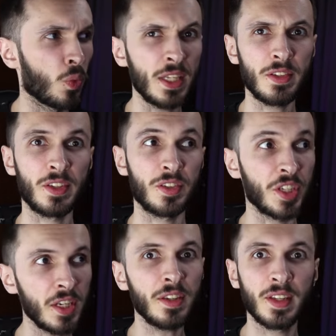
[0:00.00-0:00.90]
We
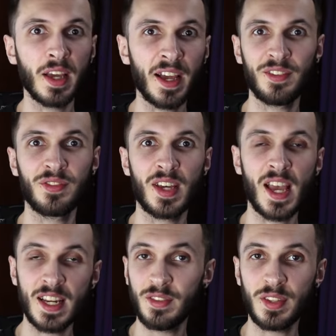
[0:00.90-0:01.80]
didn't have
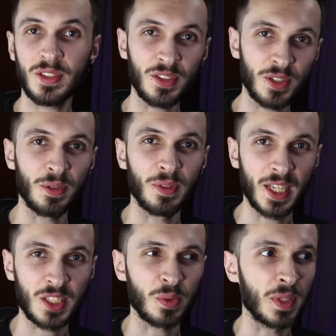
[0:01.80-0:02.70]
anything new
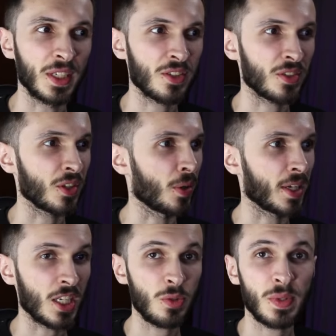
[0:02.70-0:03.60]
last week, so
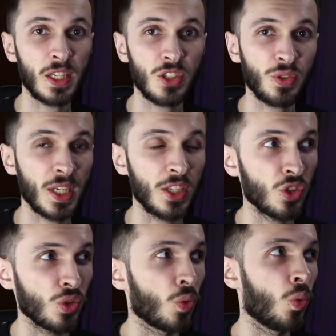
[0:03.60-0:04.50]
I guess we get straight
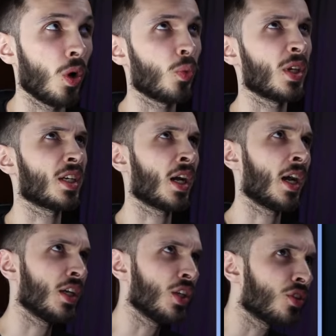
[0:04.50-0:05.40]
into what we
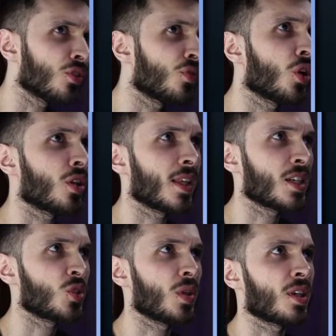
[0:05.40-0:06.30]
kind of got
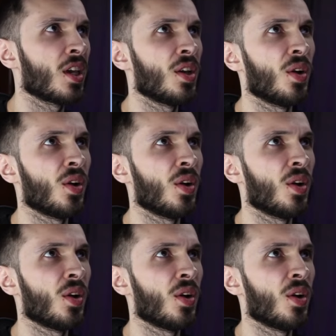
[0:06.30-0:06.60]
last week,